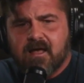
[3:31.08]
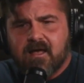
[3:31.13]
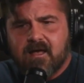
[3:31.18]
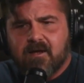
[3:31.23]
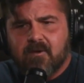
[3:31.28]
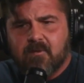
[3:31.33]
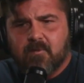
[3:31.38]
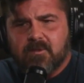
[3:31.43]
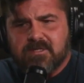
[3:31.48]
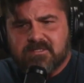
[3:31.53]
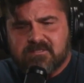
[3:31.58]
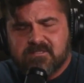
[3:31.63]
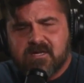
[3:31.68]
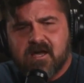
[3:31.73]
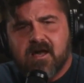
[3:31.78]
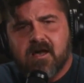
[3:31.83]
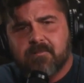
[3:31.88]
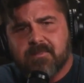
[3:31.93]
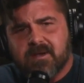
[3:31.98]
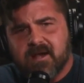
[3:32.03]
we
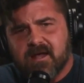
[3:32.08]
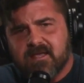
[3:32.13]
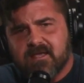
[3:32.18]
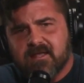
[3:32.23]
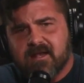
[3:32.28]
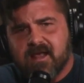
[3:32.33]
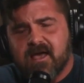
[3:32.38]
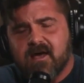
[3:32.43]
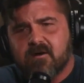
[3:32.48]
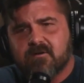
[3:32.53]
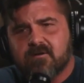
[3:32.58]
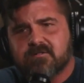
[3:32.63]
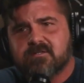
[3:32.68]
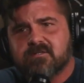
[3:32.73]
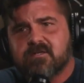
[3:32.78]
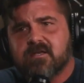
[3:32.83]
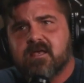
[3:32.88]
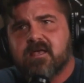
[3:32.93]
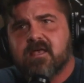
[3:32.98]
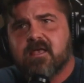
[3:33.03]
stop, and I get out,
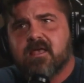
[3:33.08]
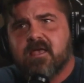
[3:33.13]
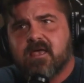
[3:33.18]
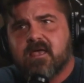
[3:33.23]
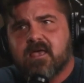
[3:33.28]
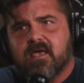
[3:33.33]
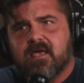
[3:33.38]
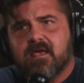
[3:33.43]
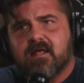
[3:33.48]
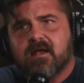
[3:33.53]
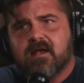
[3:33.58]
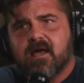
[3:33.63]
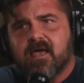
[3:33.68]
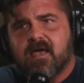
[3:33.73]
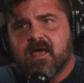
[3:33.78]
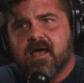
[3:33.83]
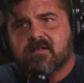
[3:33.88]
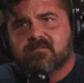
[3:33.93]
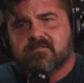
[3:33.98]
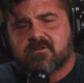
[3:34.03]
and I
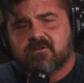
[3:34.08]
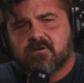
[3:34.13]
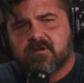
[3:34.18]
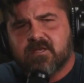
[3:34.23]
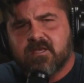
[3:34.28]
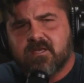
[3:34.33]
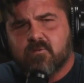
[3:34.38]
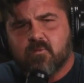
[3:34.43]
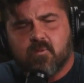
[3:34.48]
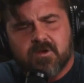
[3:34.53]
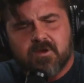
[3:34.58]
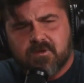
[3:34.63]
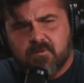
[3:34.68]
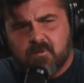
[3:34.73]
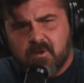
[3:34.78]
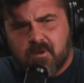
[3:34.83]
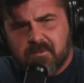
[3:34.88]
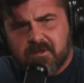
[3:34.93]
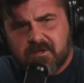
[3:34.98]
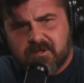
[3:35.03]
ask her again, what do you
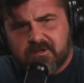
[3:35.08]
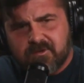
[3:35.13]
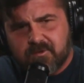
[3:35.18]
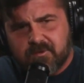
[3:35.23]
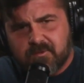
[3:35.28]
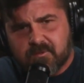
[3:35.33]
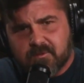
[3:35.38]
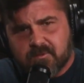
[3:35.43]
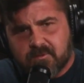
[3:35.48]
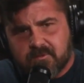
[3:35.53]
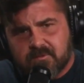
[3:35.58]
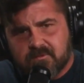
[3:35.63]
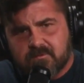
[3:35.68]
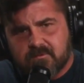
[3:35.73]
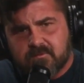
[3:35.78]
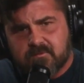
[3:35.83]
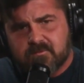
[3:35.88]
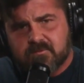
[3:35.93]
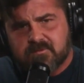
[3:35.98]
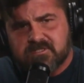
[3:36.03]
want me to do?
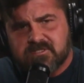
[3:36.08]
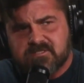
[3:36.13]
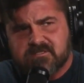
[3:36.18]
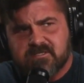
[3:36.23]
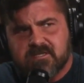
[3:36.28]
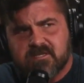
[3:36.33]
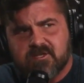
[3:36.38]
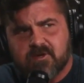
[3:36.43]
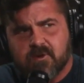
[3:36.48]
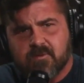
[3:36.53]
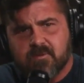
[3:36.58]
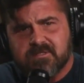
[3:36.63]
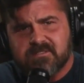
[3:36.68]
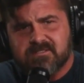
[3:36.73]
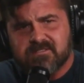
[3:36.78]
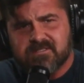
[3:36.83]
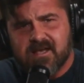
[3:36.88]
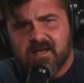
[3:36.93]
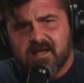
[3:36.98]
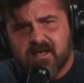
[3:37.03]
She said, go
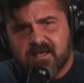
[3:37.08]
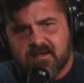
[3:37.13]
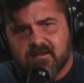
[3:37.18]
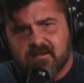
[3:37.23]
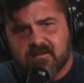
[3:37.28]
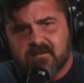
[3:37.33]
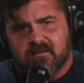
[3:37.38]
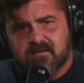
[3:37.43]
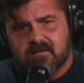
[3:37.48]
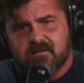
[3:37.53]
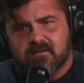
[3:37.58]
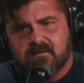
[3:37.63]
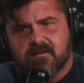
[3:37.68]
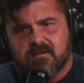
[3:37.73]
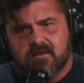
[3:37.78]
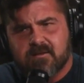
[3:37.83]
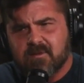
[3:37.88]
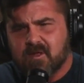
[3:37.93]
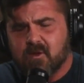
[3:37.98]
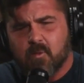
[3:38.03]
inside.
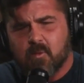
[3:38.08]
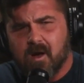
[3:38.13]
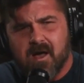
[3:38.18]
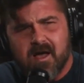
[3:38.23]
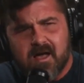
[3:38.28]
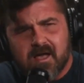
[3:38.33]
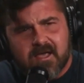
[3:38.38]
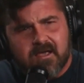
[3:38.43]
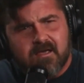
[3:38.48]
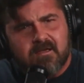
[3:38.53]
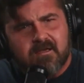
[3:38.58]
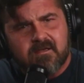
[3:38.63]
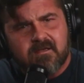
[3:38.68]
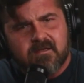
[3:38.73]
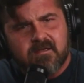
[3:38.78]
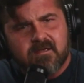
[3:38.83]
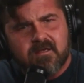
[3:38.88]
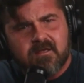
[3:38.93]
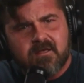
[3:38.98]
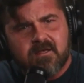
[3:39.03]
I'm like, why?
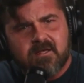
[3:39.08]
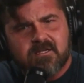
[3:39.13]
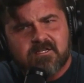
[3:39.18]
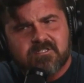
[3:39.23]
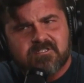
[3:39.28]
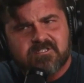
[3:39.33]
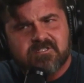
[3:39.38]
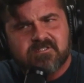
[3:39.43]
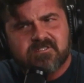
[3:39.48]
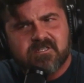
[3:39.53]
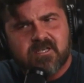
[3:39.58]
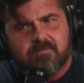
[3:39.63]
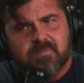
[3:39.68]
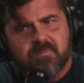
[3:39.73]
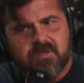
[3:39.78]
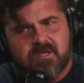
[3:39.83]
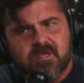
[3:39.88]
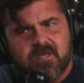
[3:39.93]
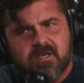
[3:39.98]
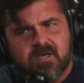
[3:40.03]
She said,
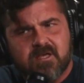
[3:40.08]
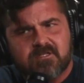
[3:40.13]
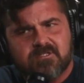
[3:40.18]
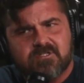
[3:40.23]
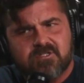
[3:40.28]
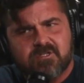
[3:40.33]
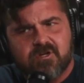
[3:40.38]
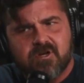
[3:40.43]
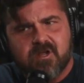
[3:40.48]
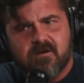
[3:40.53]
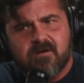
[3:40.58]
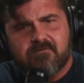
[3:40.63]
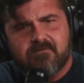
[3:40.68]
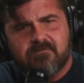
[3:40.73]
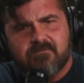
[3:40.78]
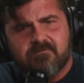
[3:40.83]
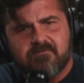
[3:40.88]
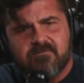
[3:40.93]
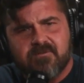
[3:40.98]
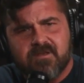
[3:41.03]
because you're not
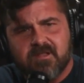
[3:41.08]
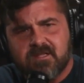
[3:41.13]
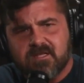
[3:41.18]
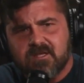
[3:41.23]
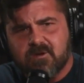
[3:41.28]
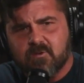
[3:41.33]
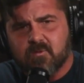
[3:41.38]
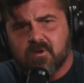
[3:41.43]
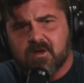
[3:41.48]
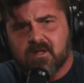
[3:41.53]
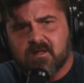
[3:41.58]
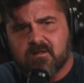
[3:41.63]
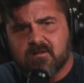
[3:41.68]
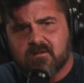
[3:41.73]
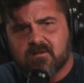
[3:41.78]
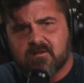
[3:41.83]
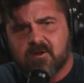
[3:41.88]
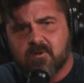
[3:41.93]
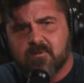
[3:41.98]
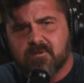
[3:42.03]
feeling well.
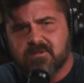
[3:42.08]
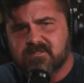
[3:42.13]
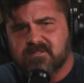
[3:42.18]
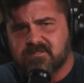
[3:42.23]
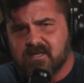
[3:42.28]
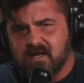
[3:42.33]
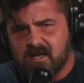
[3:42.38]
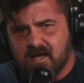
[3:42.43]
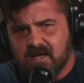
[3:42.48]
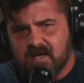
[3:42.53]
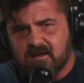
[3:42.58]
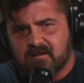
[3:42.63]
Go inside.